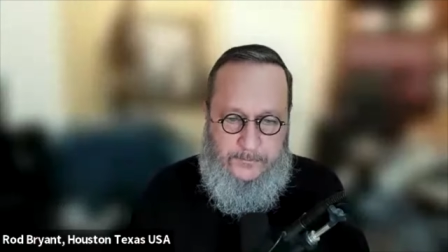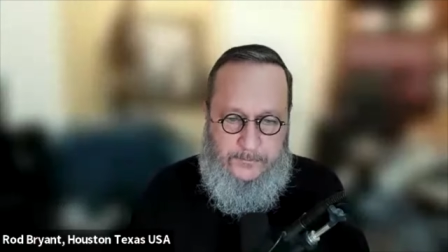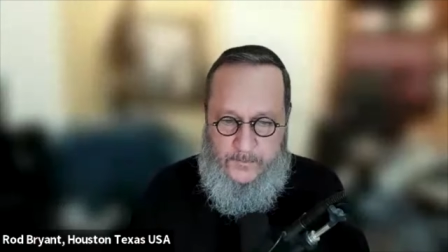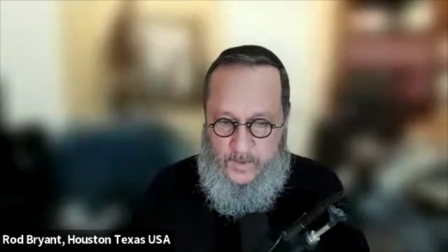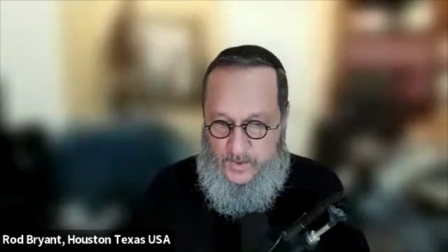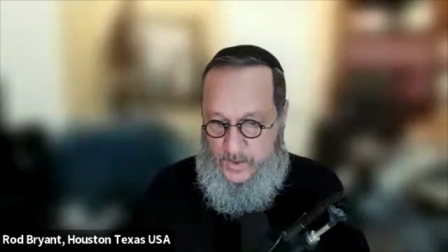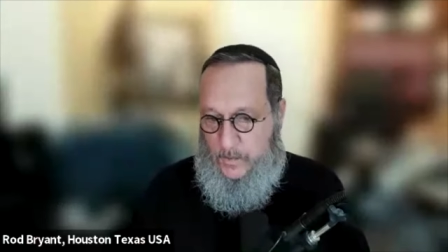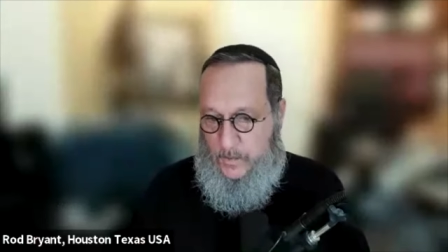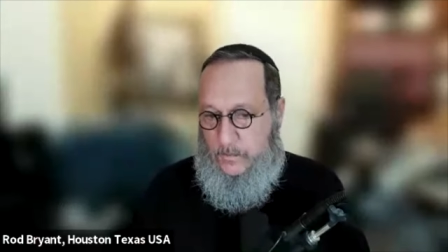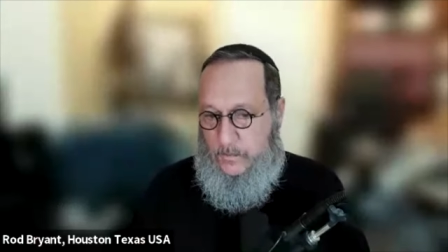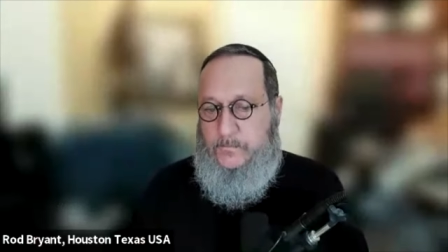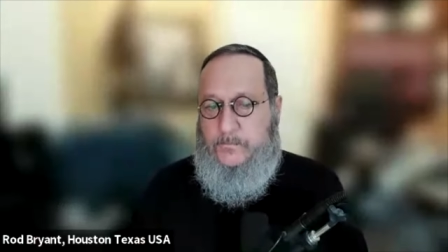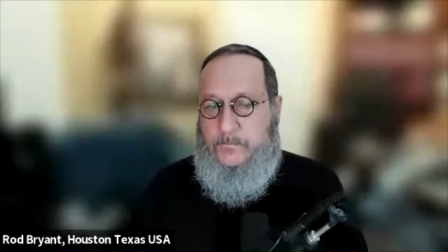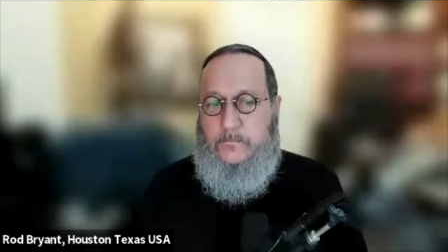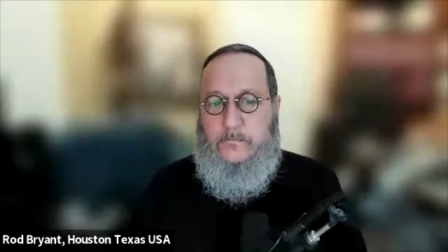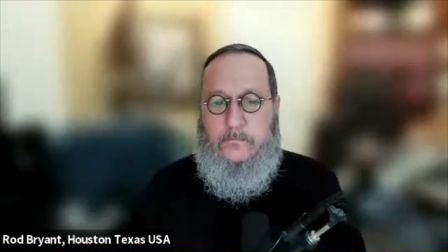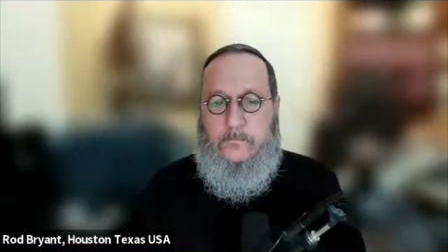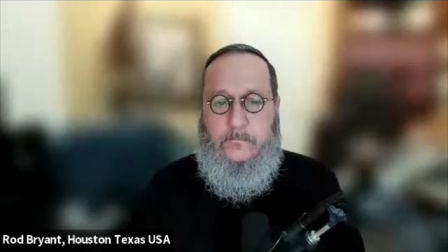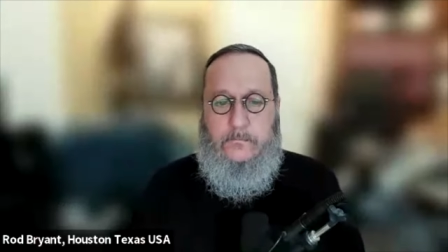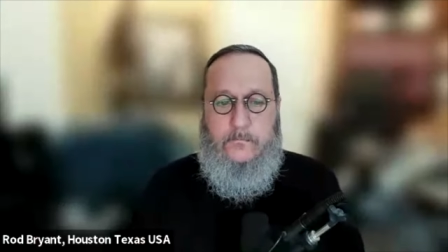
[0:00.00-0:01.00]
So
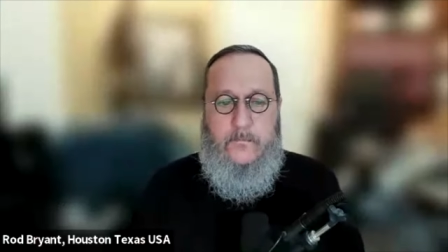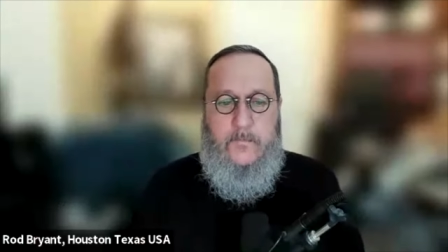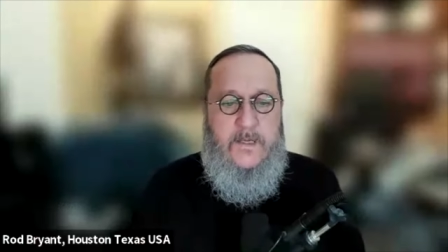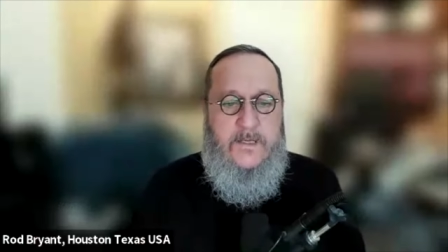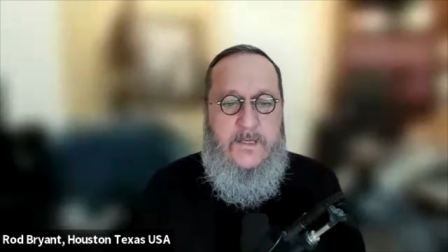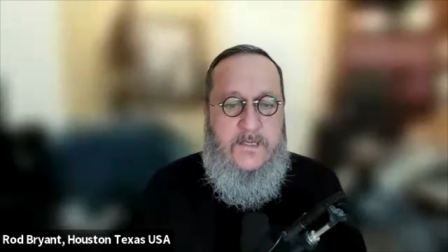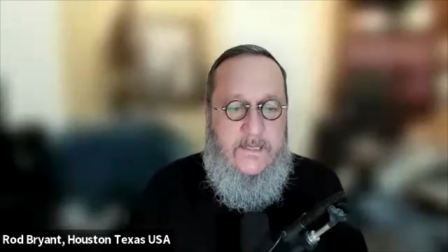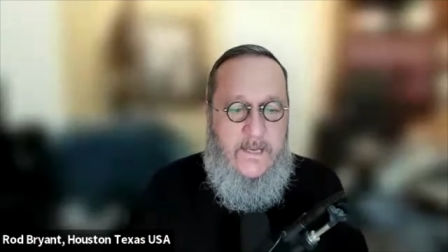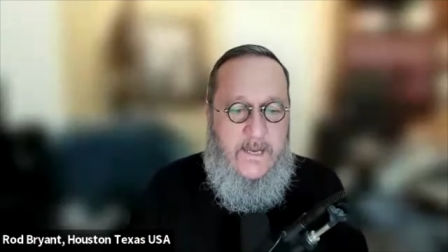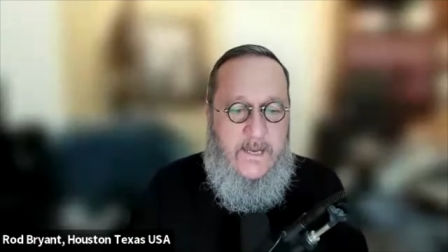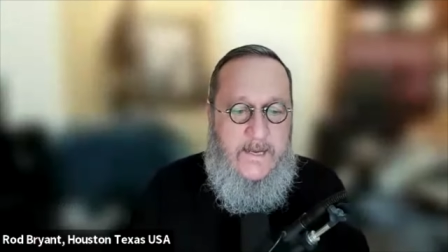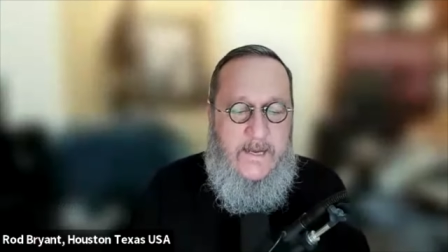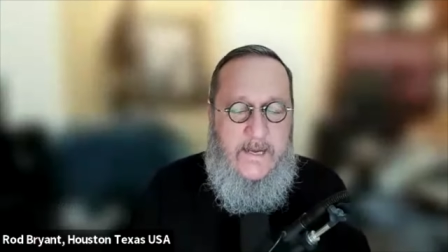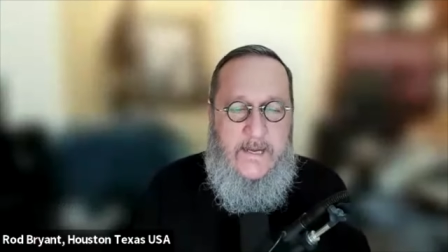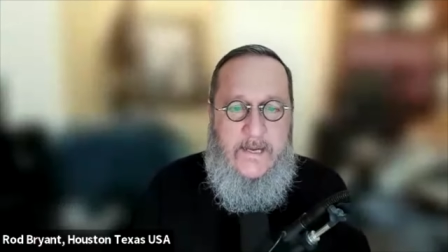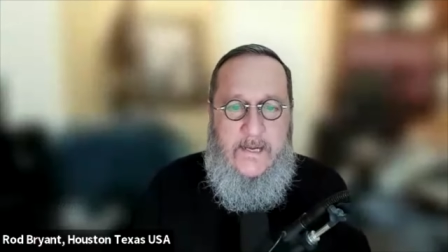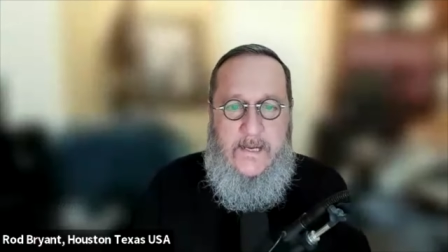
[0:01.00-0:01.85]
today